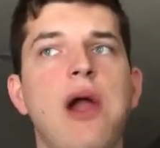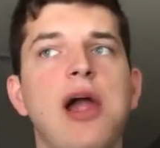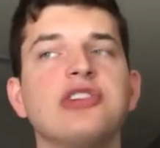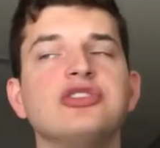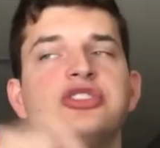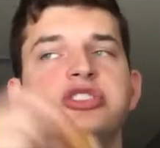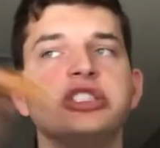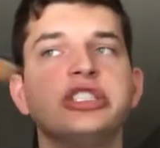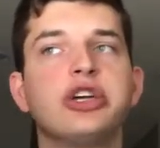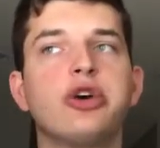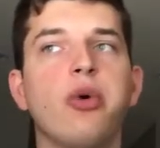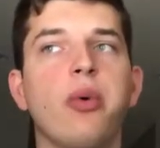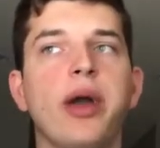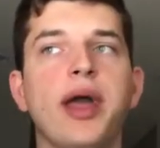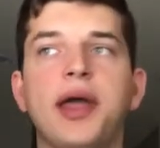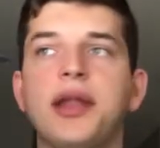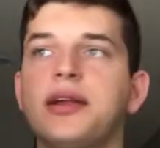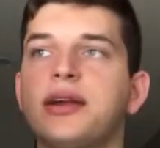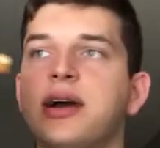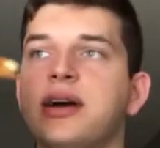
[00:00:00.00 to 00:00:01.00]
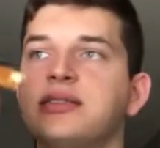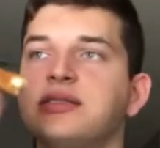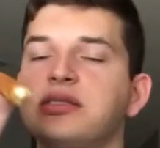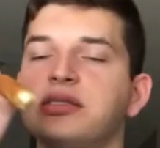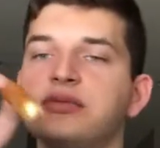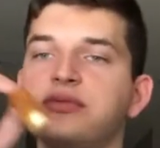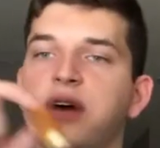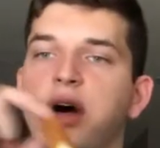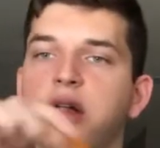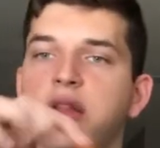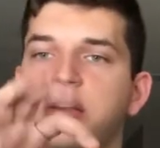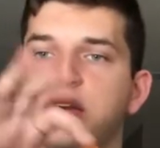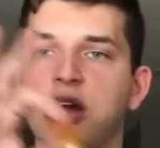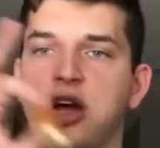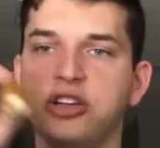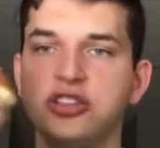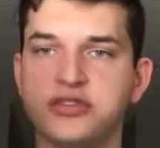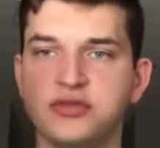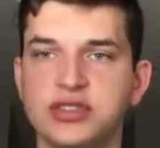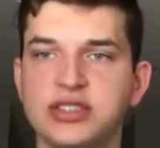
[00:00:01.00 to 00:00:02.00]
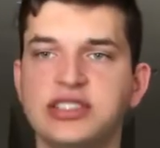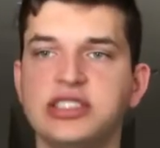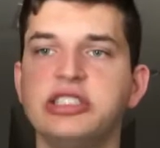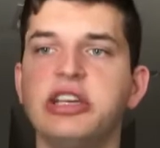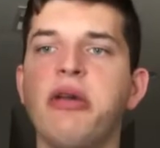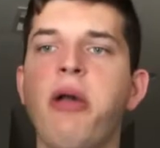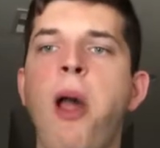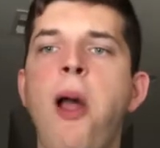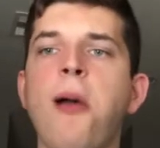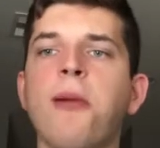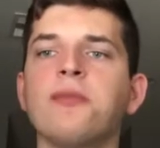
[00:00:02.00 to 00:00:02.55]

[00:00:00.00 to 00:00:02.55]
and she quit because of all the controversy.